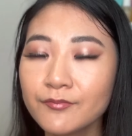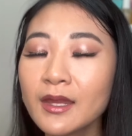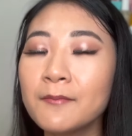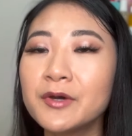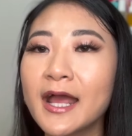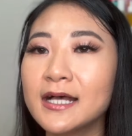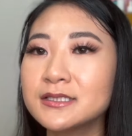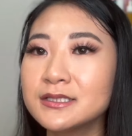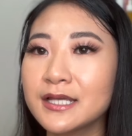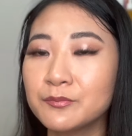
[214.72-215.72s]
but
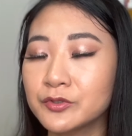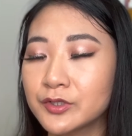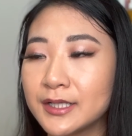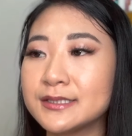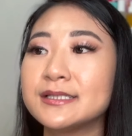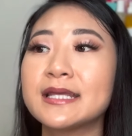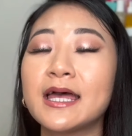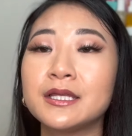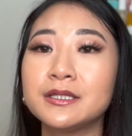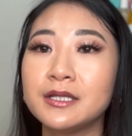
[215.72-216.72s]
as the day progresses
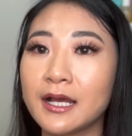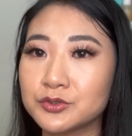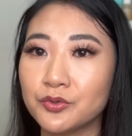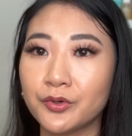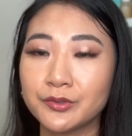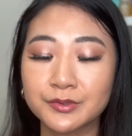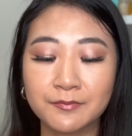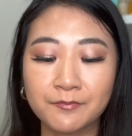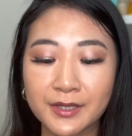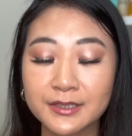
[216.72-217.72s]
and the natural oils
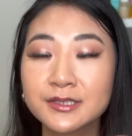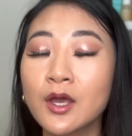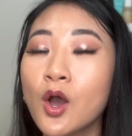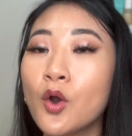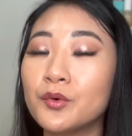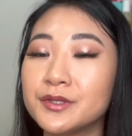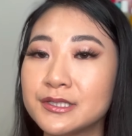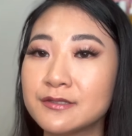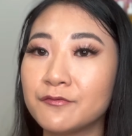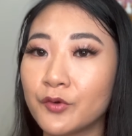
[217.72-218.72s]
mix with
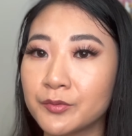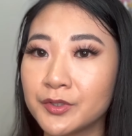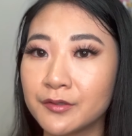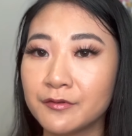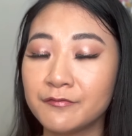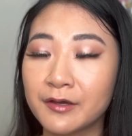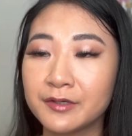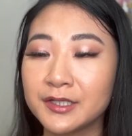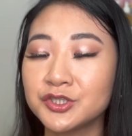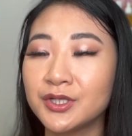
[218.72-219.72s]
this formula of the
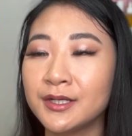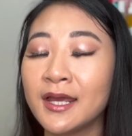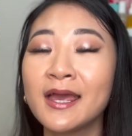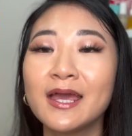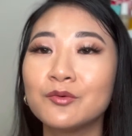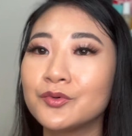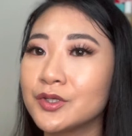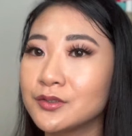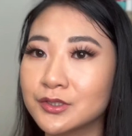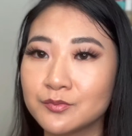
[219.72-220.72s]
foundation, it
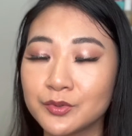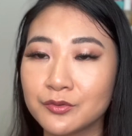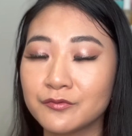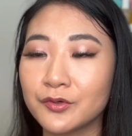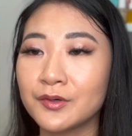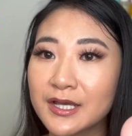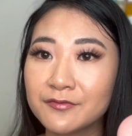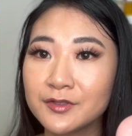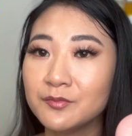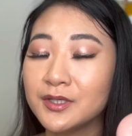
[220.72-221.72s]
really looks beautiful.
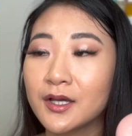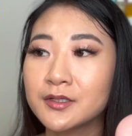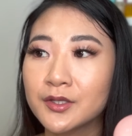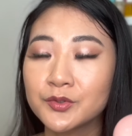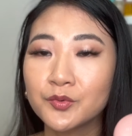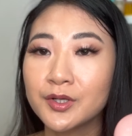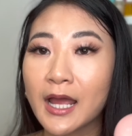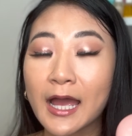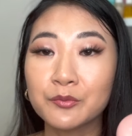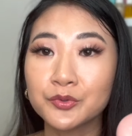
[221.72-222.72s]
Definitely be another one
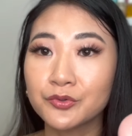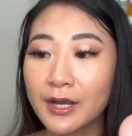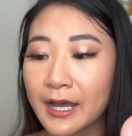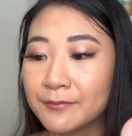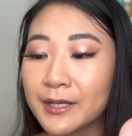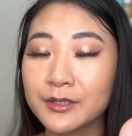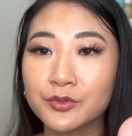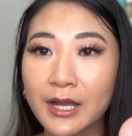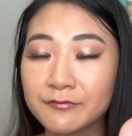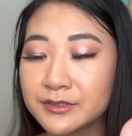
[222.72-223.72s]
I would grab and
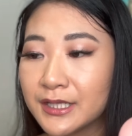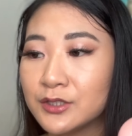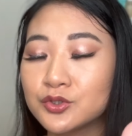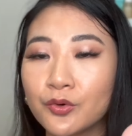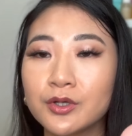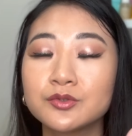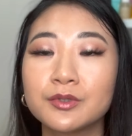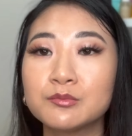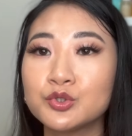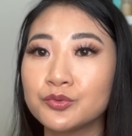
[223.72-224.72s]
gravitate towards
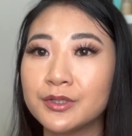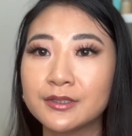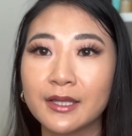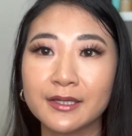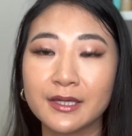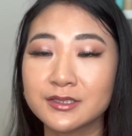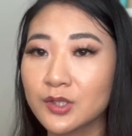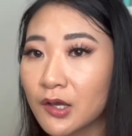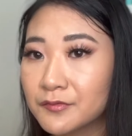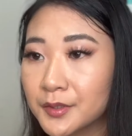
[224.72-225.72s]
when I'm doing like a
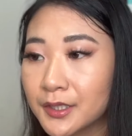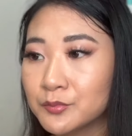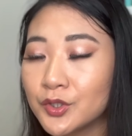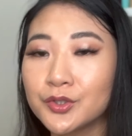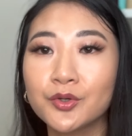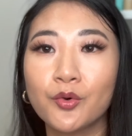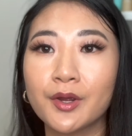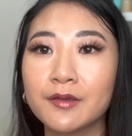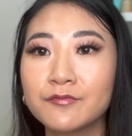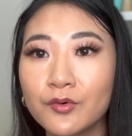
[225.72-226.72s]
soft glam look or
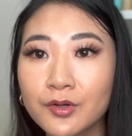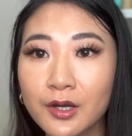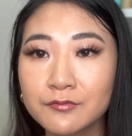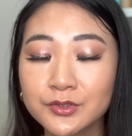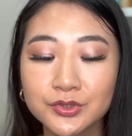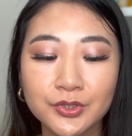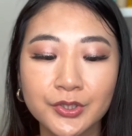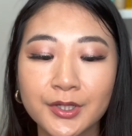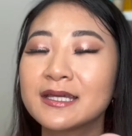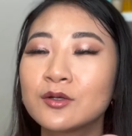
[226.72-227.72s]
a full coverage
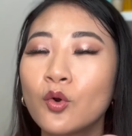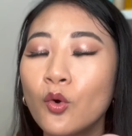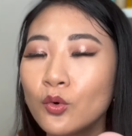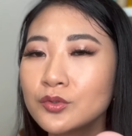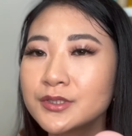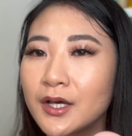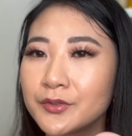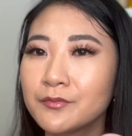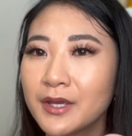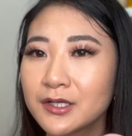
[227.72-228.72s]
look. Can hold
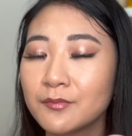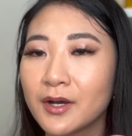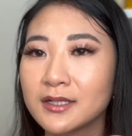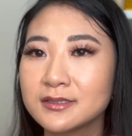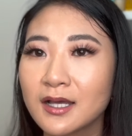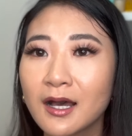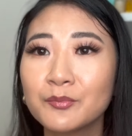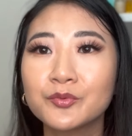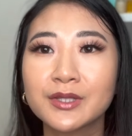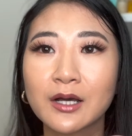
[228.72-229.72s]
other makeup on
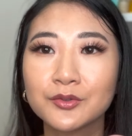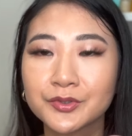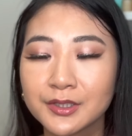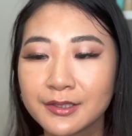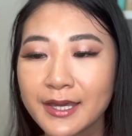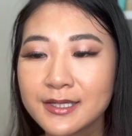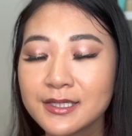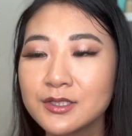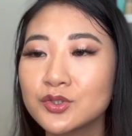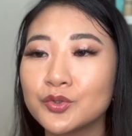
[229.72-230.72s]
top without looking
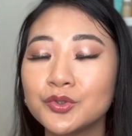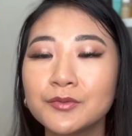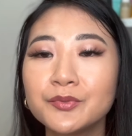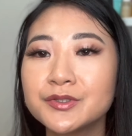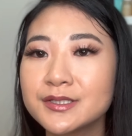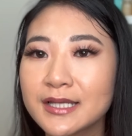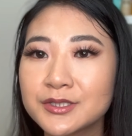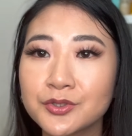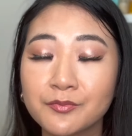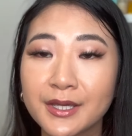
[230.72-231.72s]
cakey, so you can put this
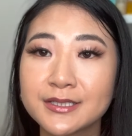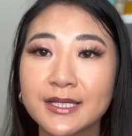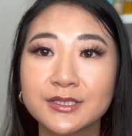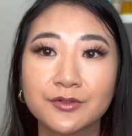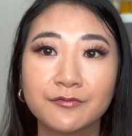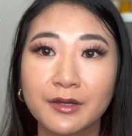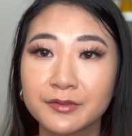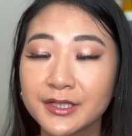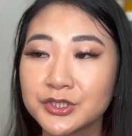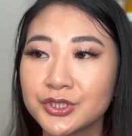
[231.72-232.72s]
as your base, as your
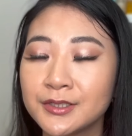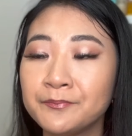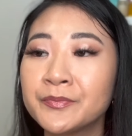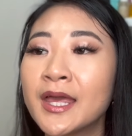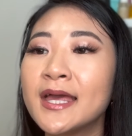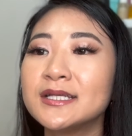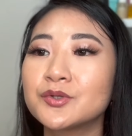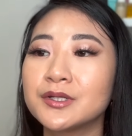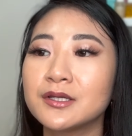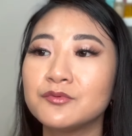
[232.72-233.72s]
foundation. It's
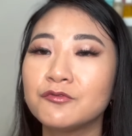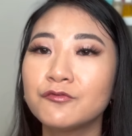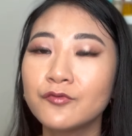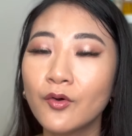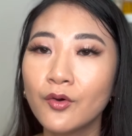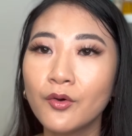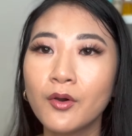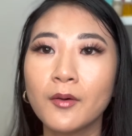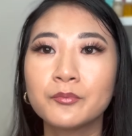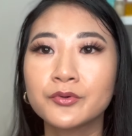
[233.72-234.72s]
going to give you
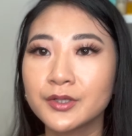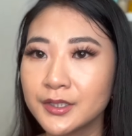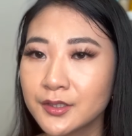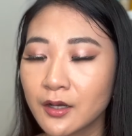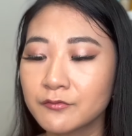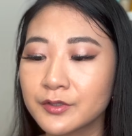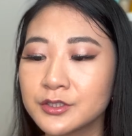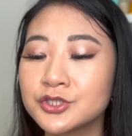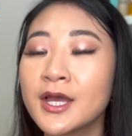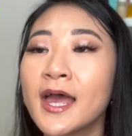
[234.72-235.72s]
full, pretty
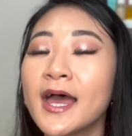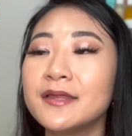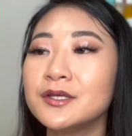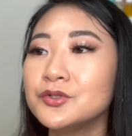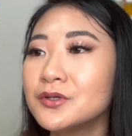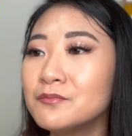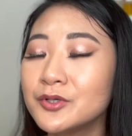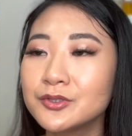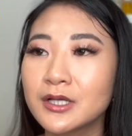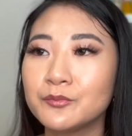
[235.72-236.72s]
coverage, and then you can
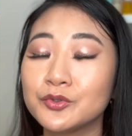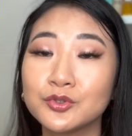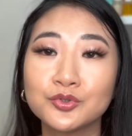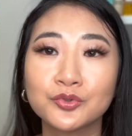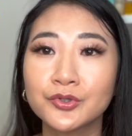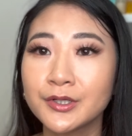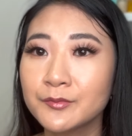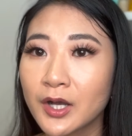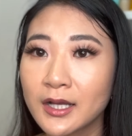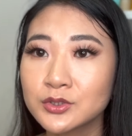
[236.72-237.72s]
build up. You can do cream
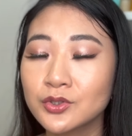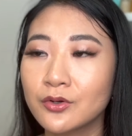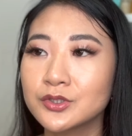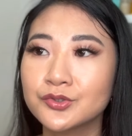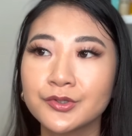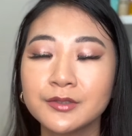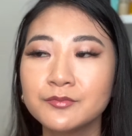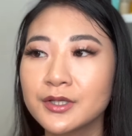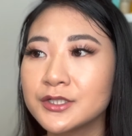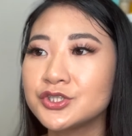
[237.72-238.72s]
contours, cream
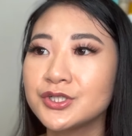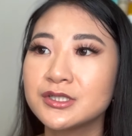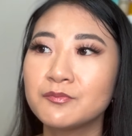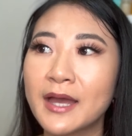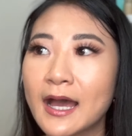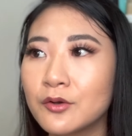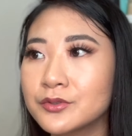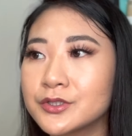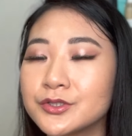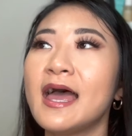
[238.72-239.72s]
blushes,
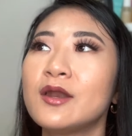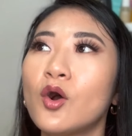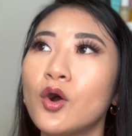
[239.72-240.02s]
powders, and all